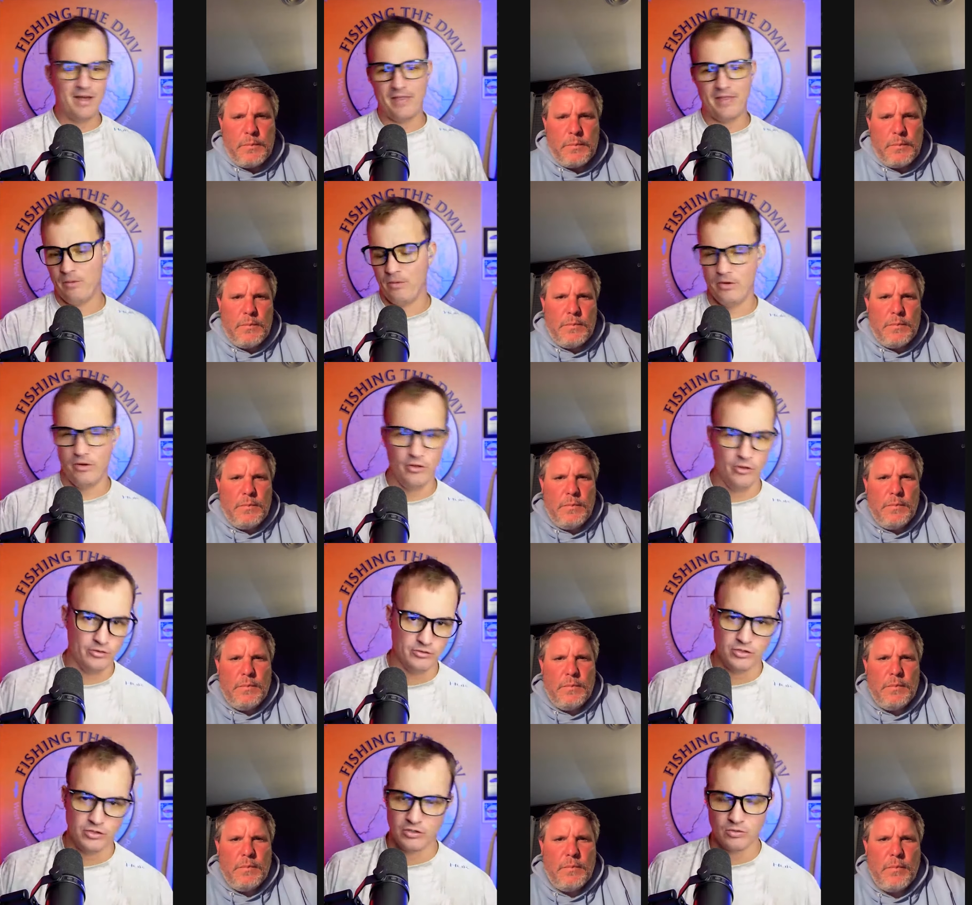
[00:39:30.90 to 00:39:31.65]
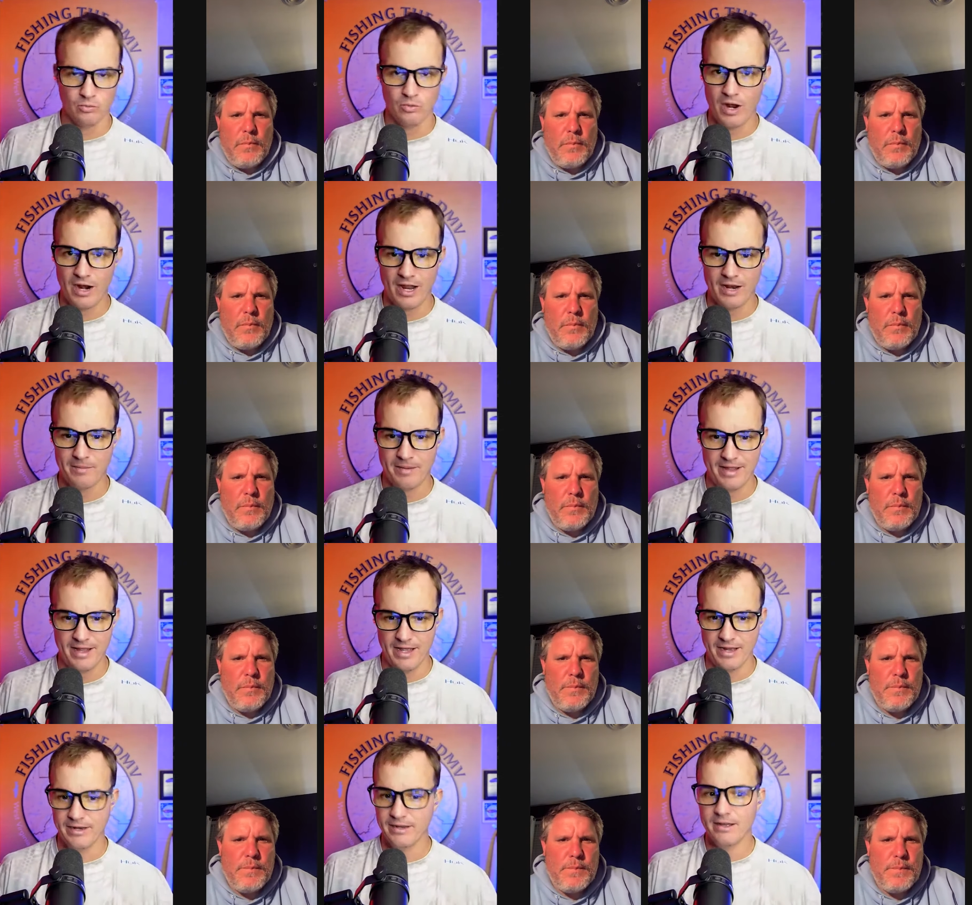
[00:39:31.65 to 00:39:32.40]
Speaker 1: man, that one took the rod out of
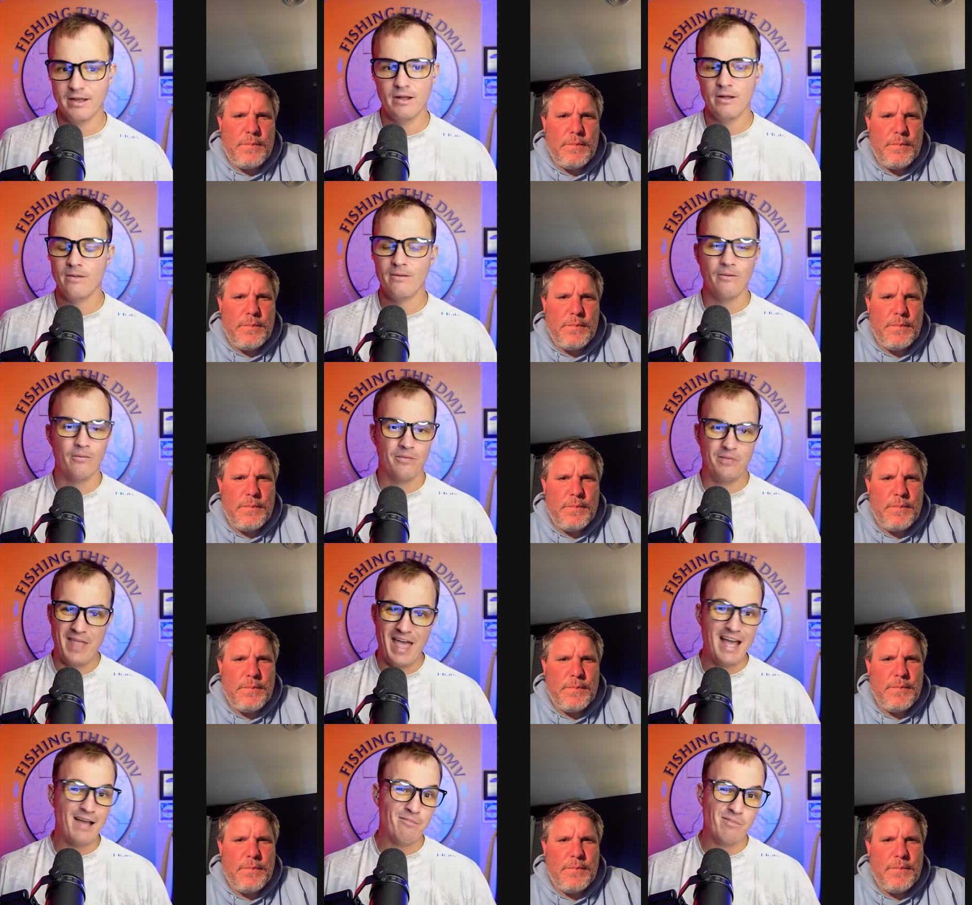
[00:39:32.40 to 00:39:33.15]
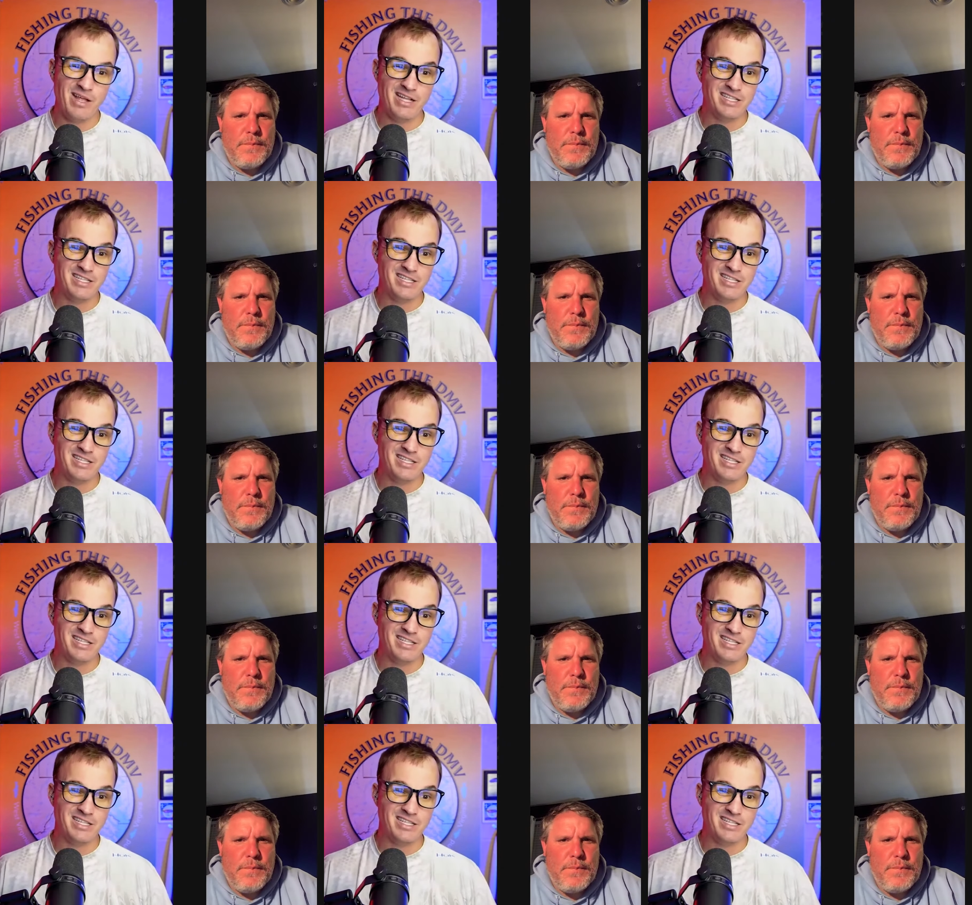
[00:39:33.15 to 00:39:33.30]
my hand, that